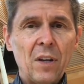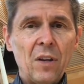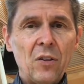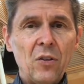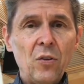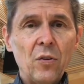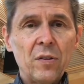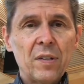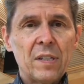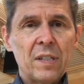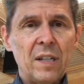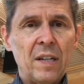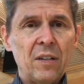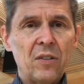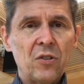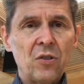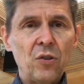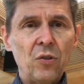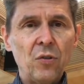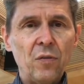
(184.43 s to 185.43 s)
You'll see
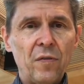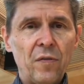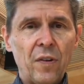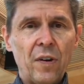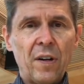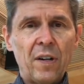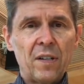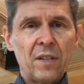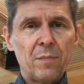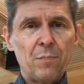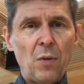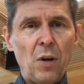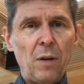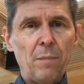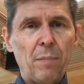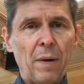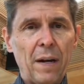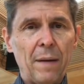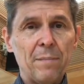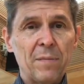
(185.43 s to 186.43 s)
two very small
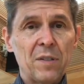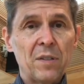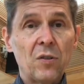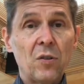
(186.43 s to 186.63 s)
pipes